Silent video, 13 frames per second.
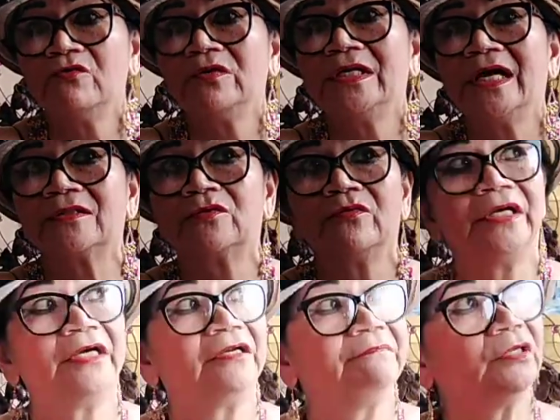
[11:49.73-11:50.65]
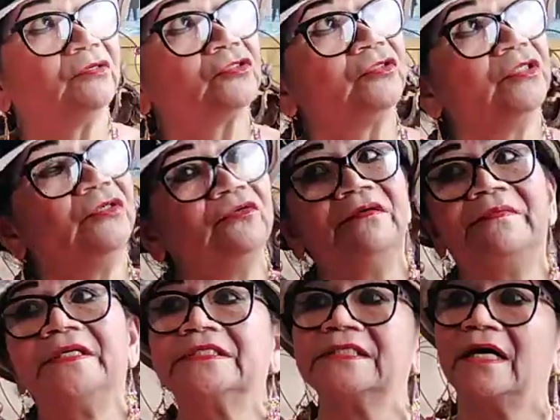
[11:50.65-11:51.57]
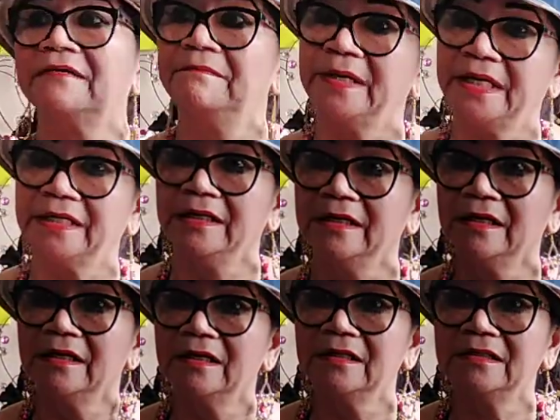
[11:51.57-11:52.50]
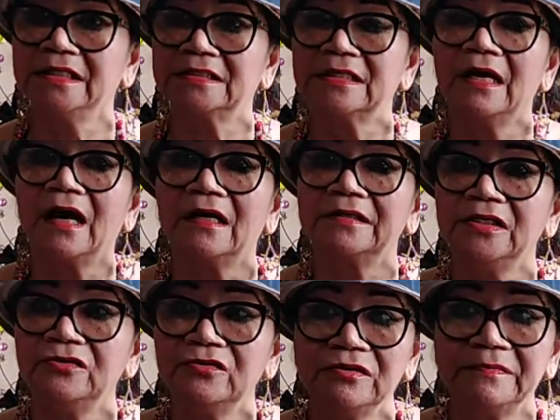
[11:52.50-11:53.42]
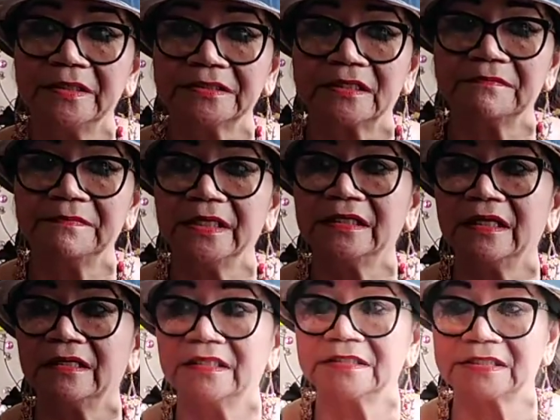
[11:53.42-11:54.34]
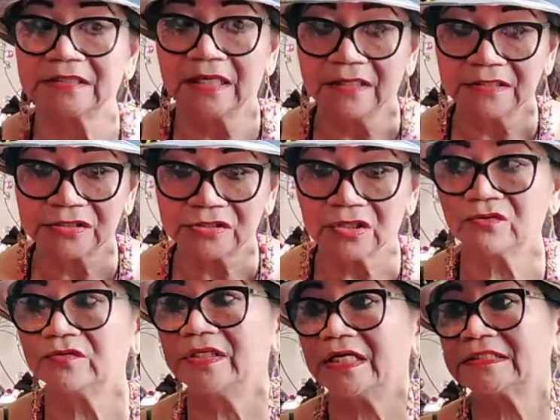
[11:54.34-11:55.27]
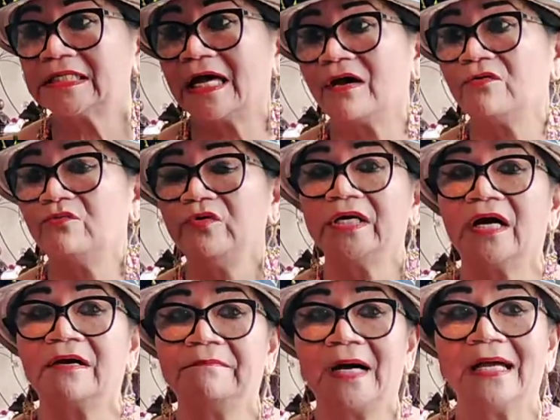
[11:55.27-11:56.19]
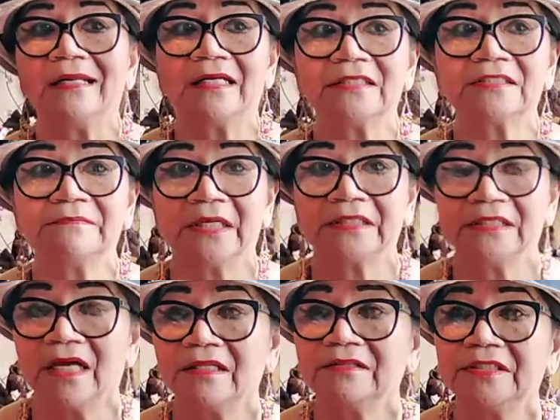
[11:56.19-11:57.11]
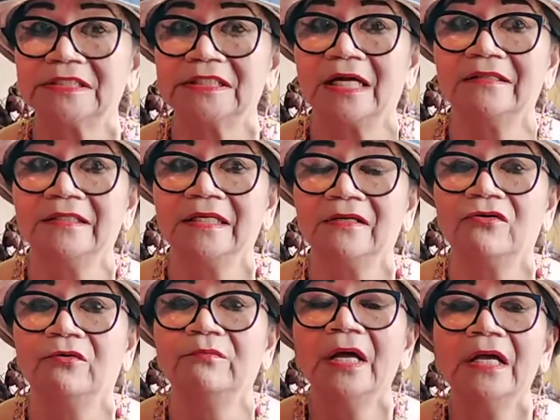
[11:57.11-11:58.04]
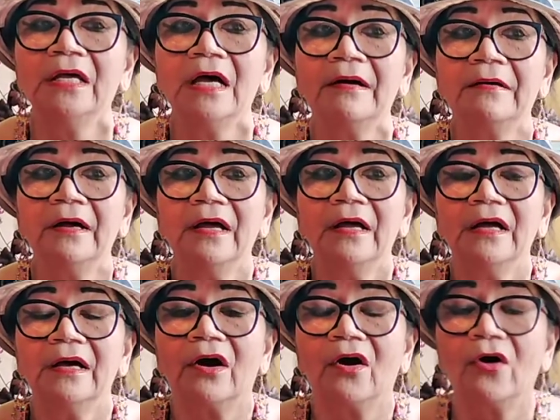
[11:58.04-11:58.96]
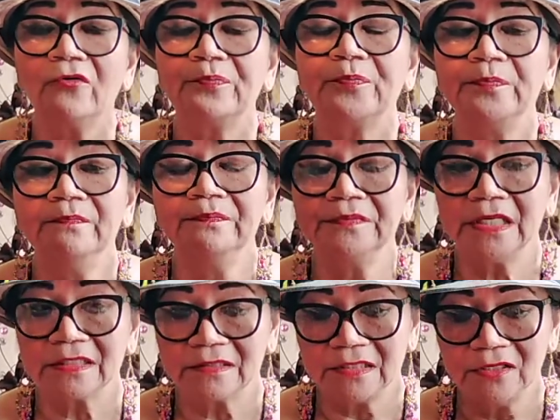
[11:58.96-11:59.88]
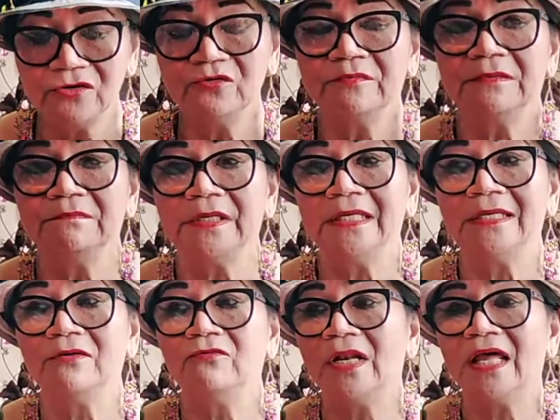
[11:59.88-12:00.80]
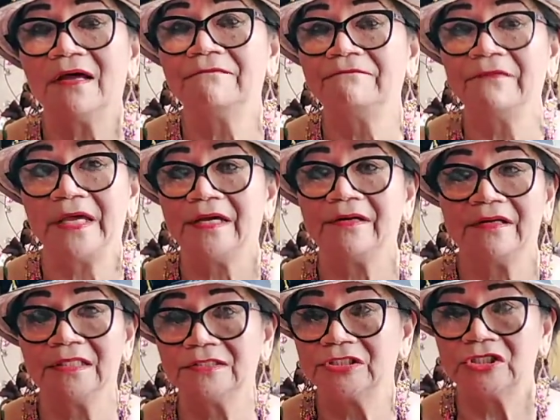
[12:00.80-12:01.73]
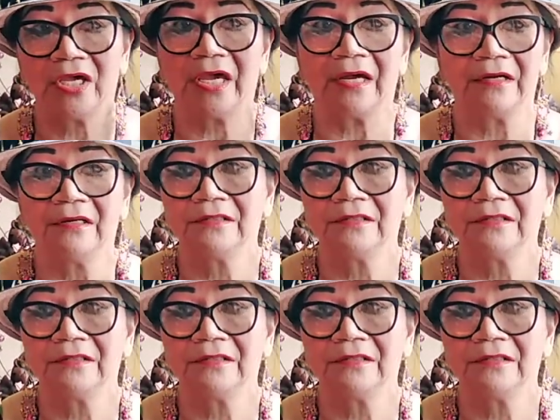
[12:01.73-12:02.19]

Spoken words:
We got to learn, because the universe are big. The universe are big, and it's, so that's how we are balanced. But the understanding of hope that the human being will have fair and share.